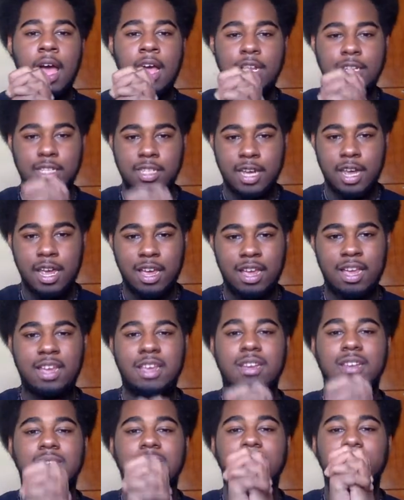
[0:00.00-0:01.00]
Ashe,
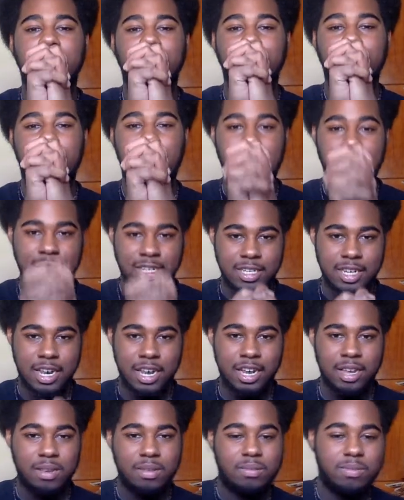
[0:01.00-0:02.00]

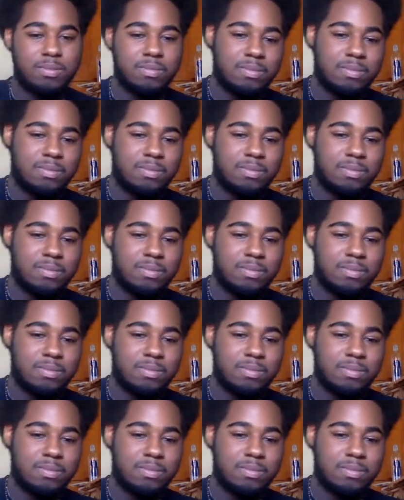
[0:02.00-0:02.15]
Ashe.